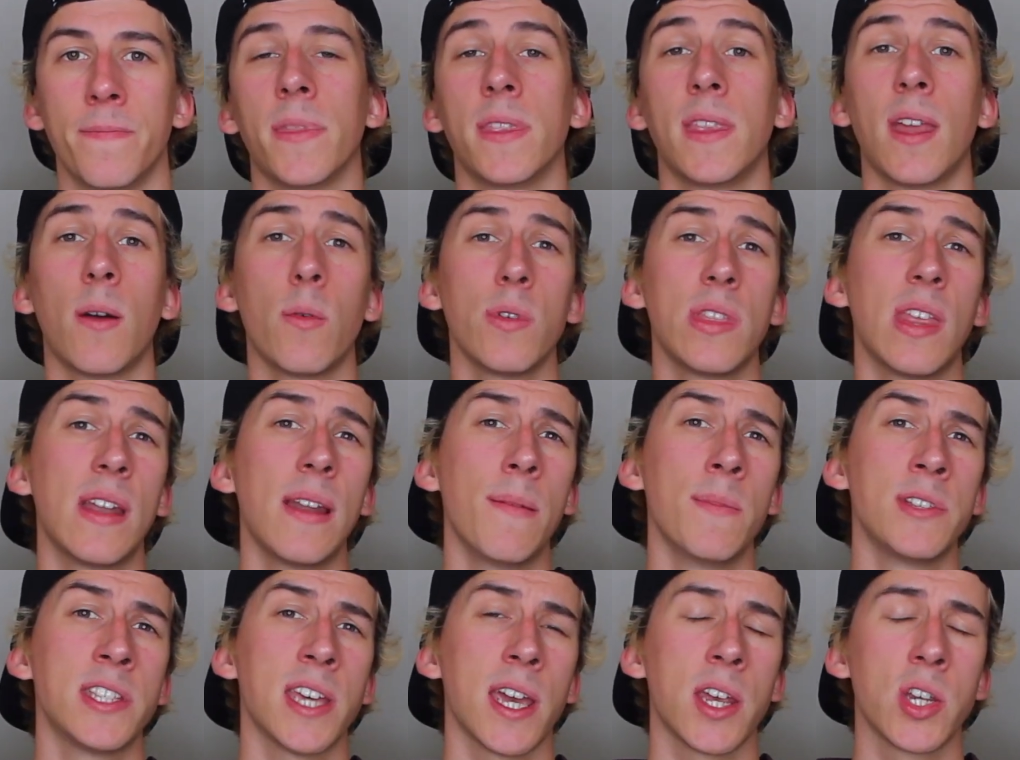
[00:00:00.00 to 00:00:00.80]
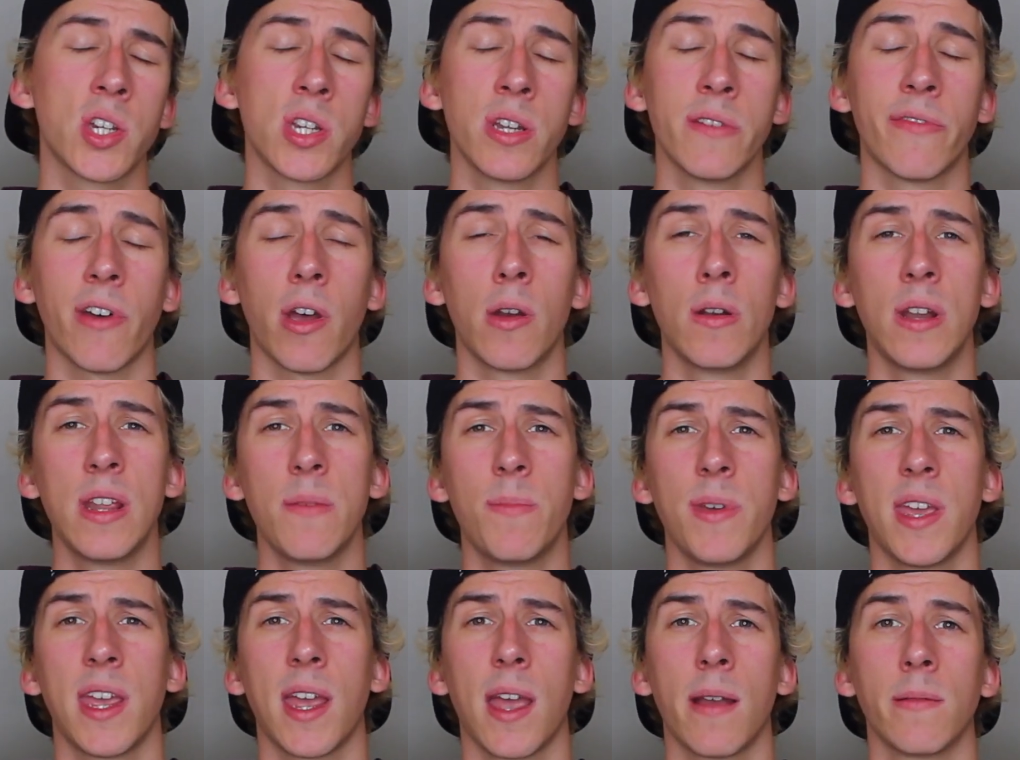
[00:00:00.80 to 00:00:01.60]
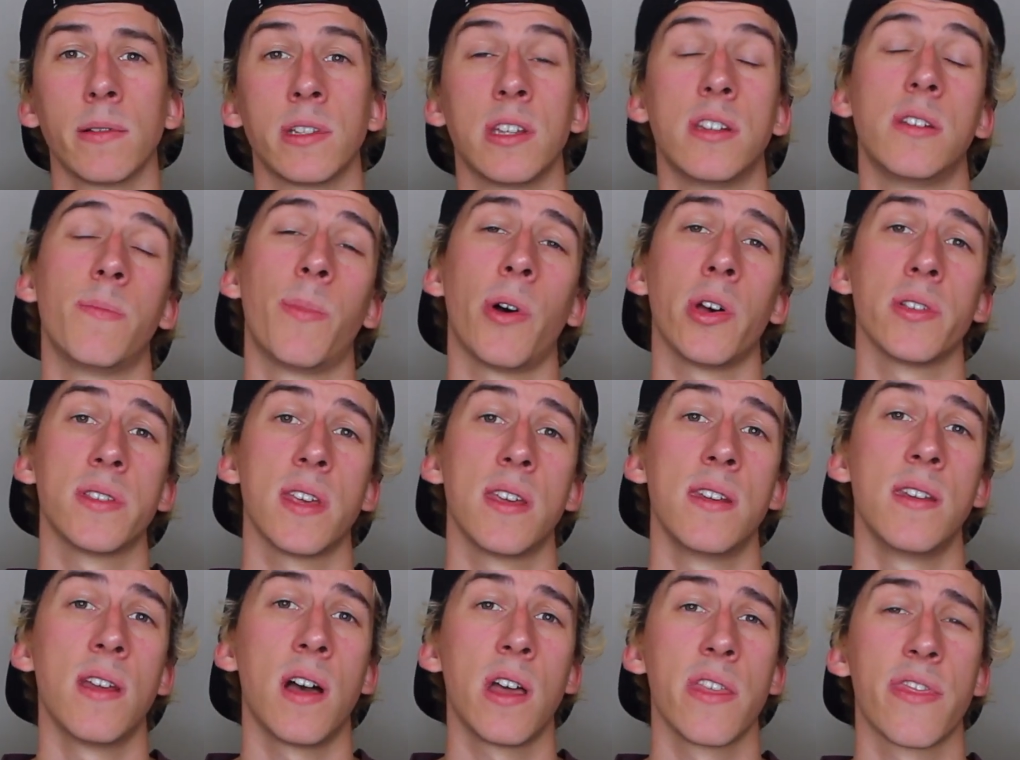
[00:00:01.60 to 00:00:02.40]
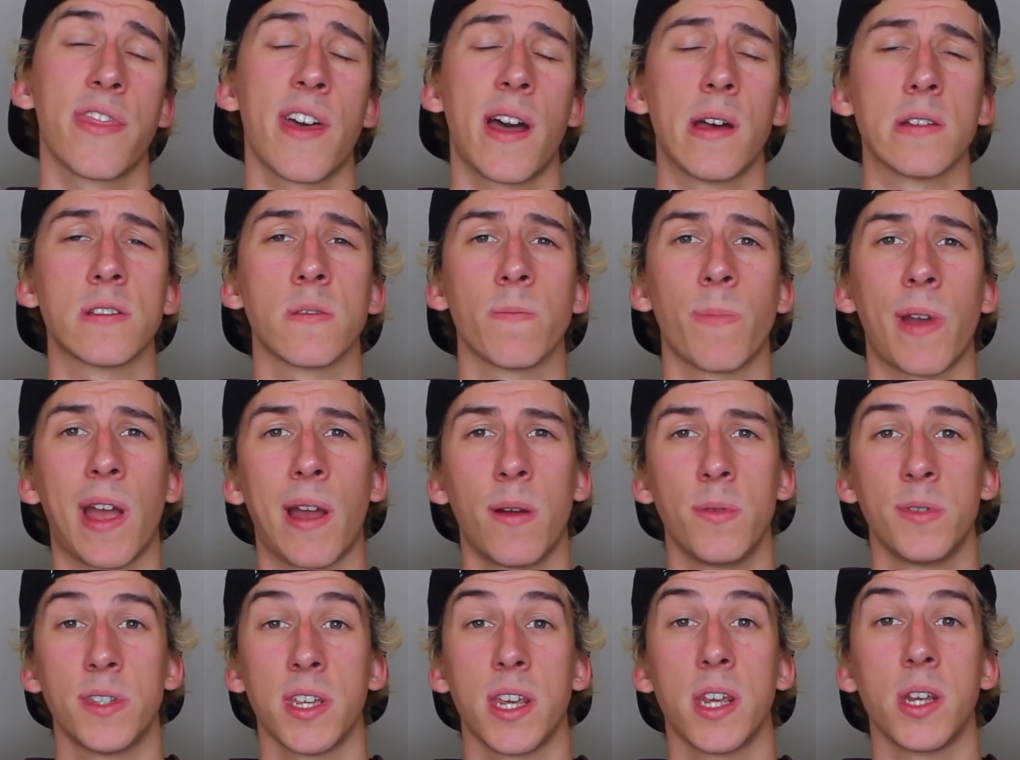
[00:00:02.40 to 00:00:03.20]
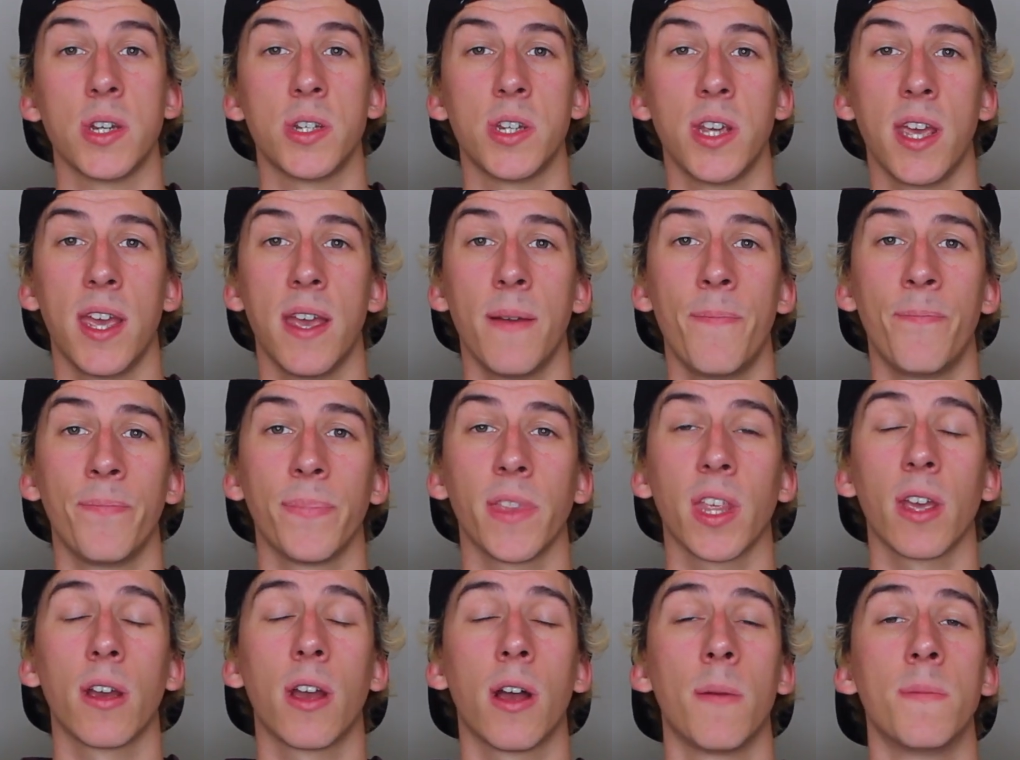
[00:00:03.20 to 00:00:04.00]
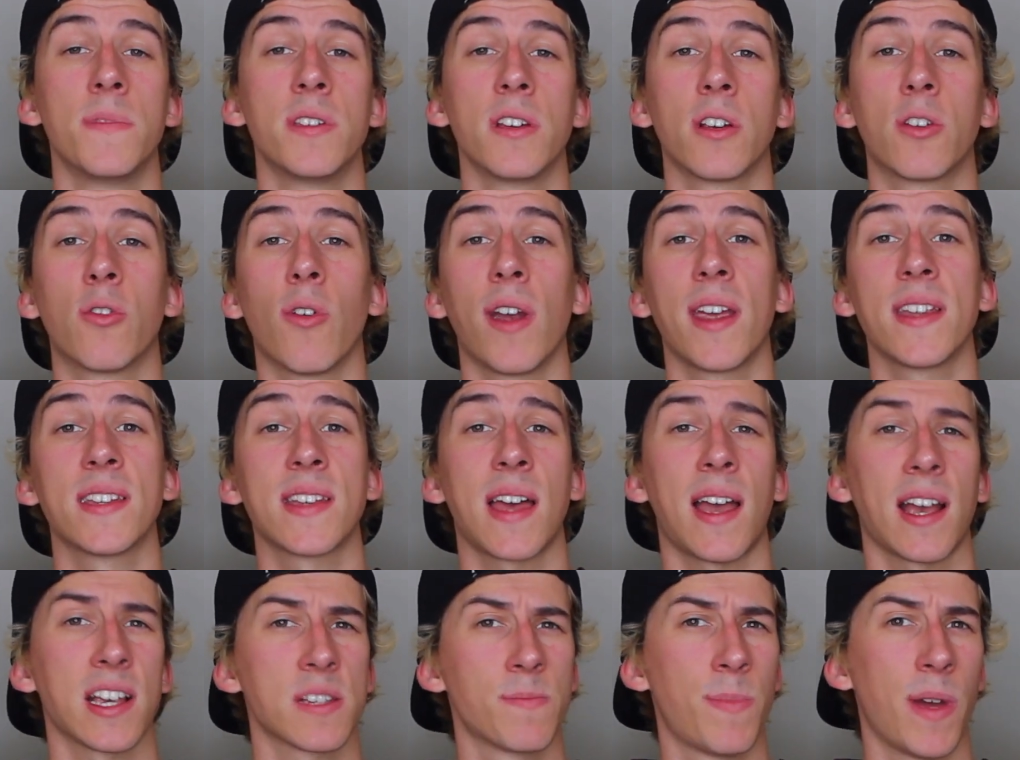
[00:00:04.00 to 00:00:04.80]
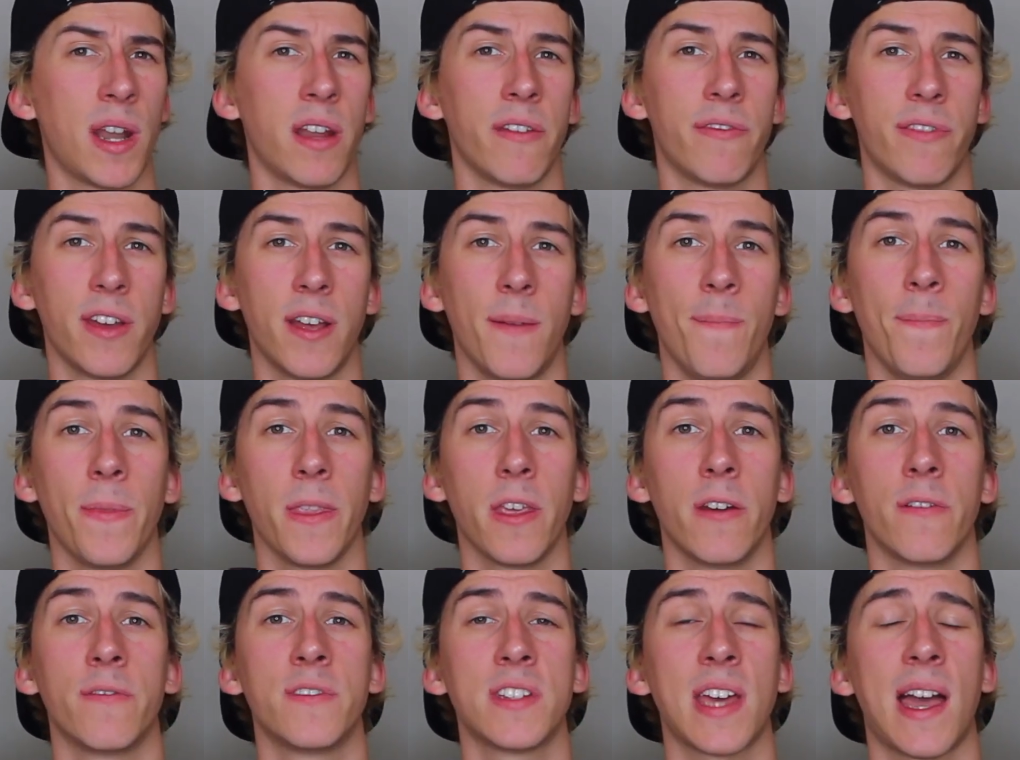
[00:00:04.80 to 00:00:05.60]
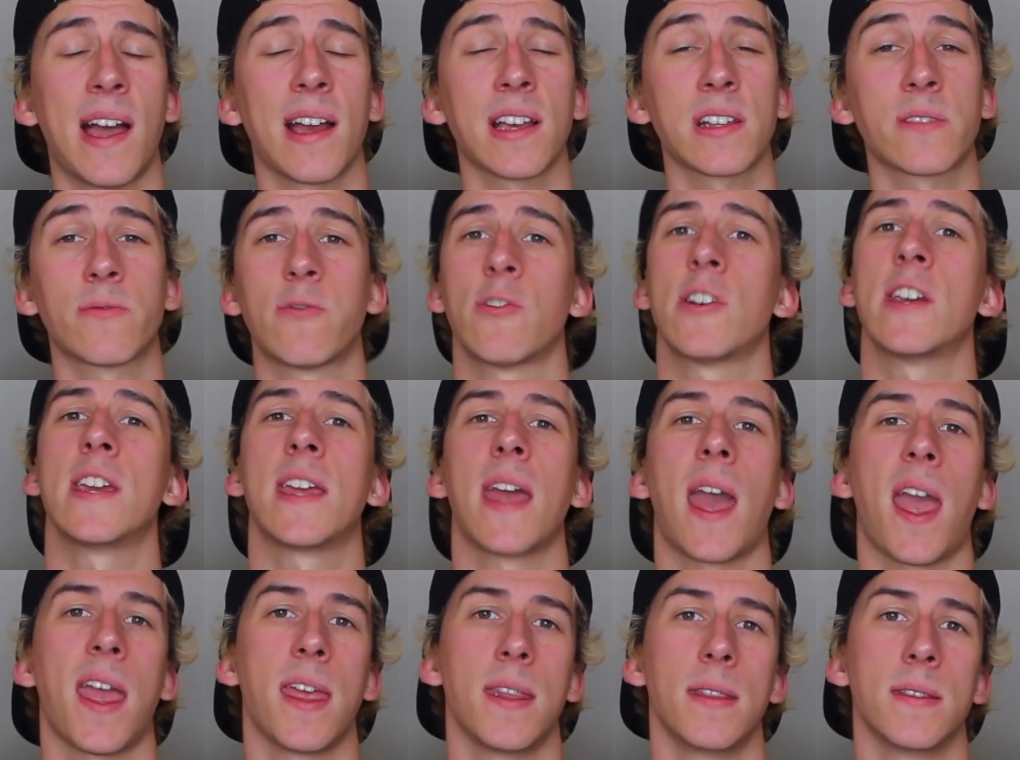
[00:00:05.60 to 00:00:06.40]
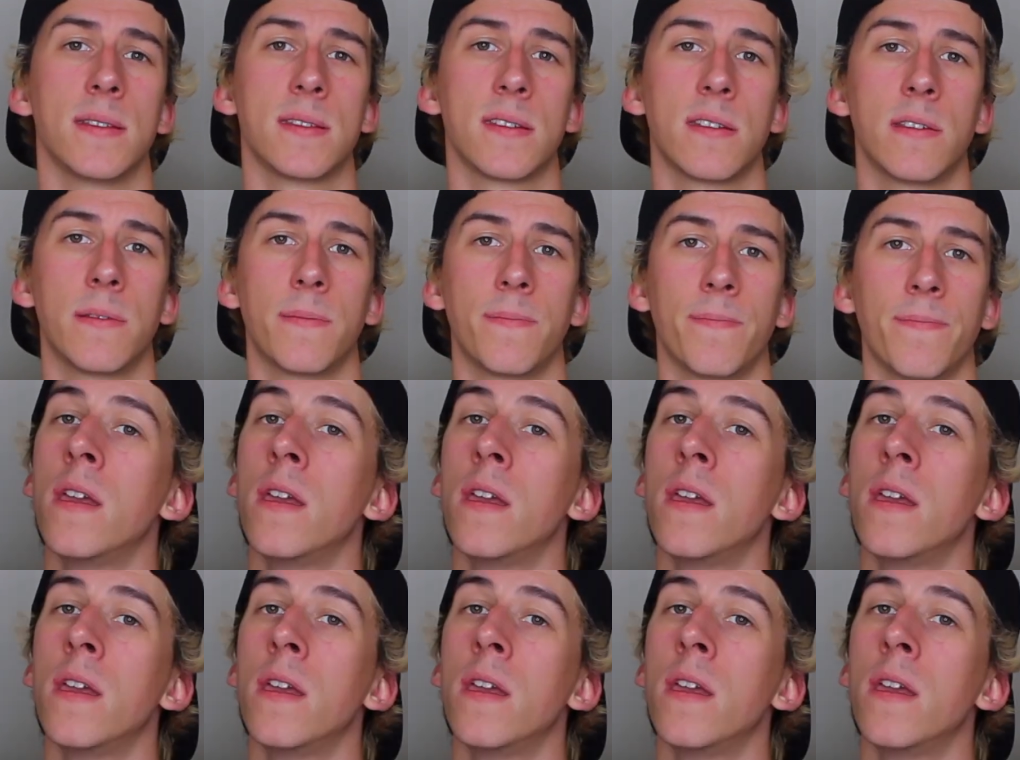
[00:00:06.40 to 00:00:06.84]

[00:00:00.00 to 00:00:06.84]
Now with the limitation of only being able to deposit £9,000 each year comes a great tax benefit of tax-free gains.